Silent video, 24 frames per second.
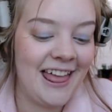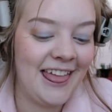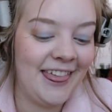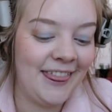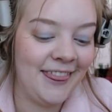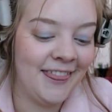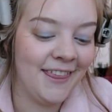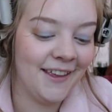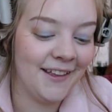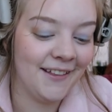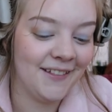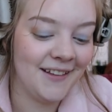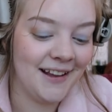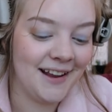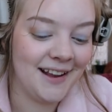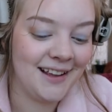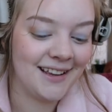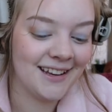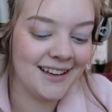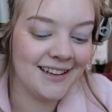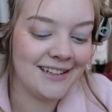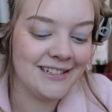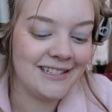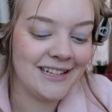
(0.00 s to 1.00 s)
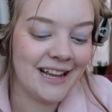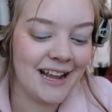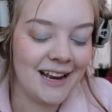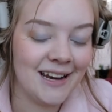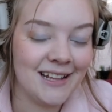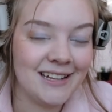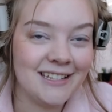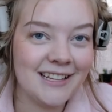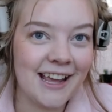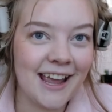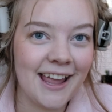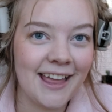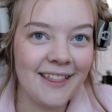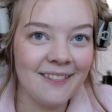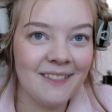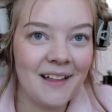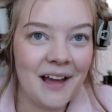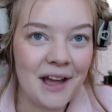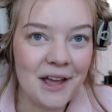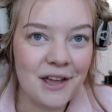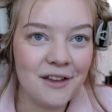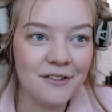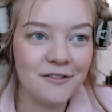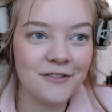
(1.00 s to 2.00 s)
the like day-to-day
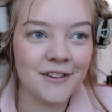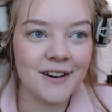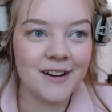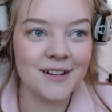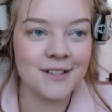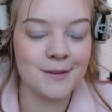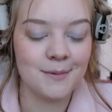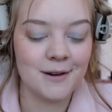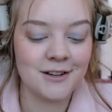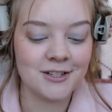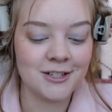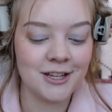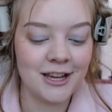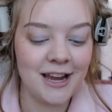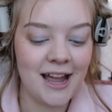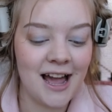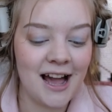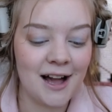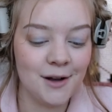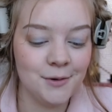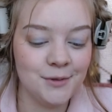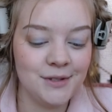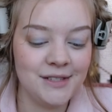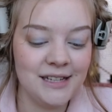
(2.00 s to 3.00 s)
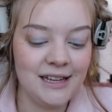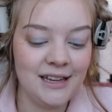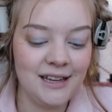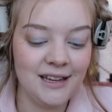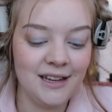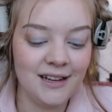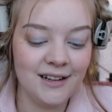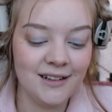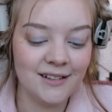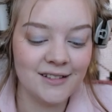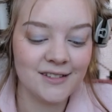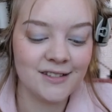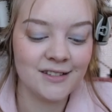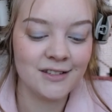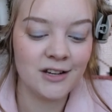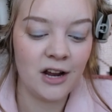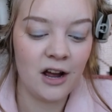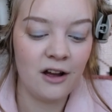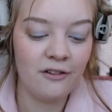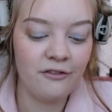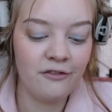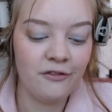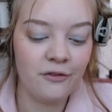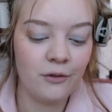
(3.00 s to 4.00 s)
life, and especially housing
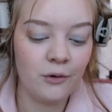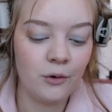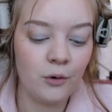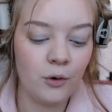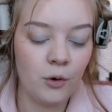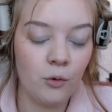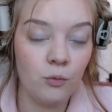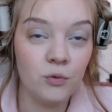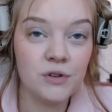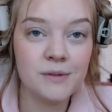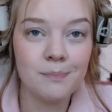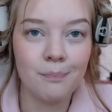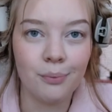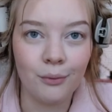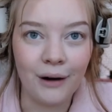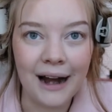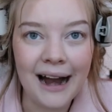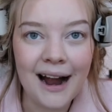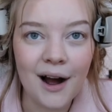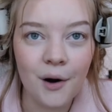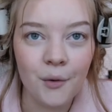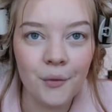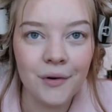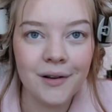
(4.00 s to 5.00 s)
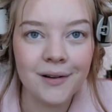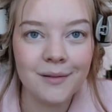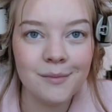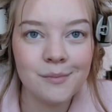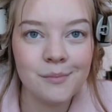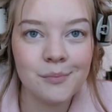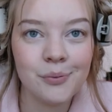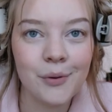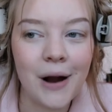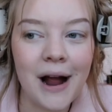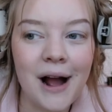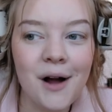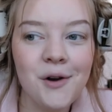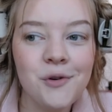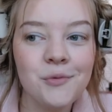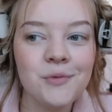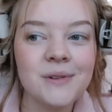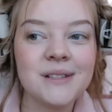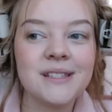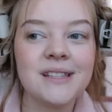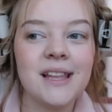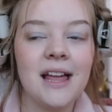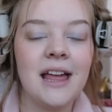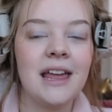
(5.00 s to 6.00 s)
stuff, was brown. Brown
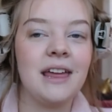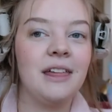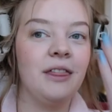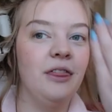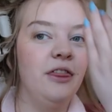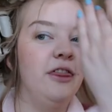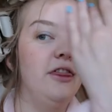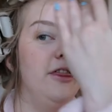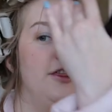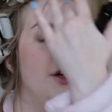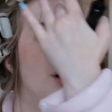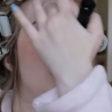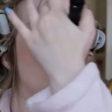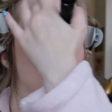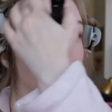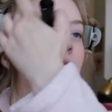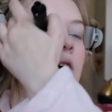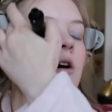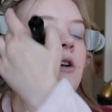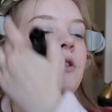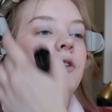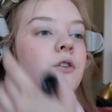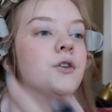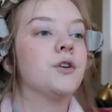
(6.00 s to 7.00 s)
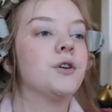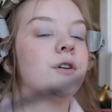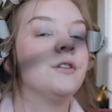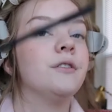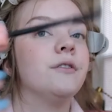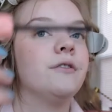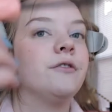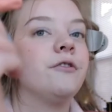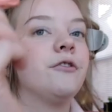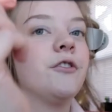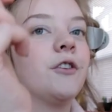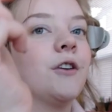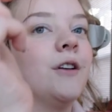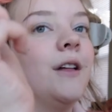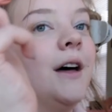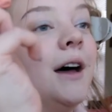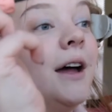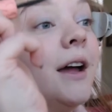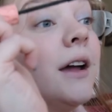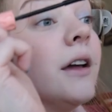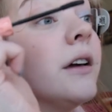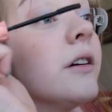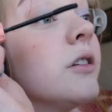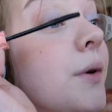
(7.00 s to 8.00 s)
was like the color for
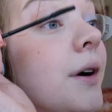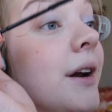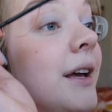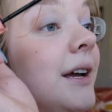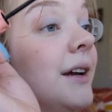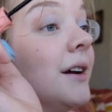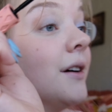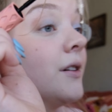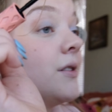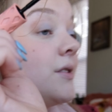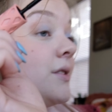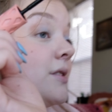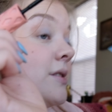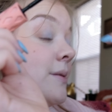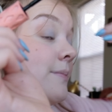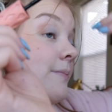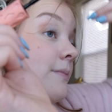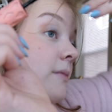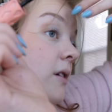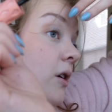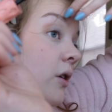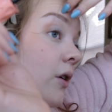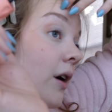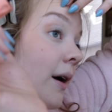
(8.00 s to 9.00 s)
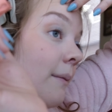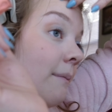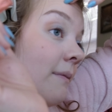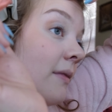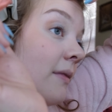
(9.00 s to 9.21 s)
like 20 years. Okay.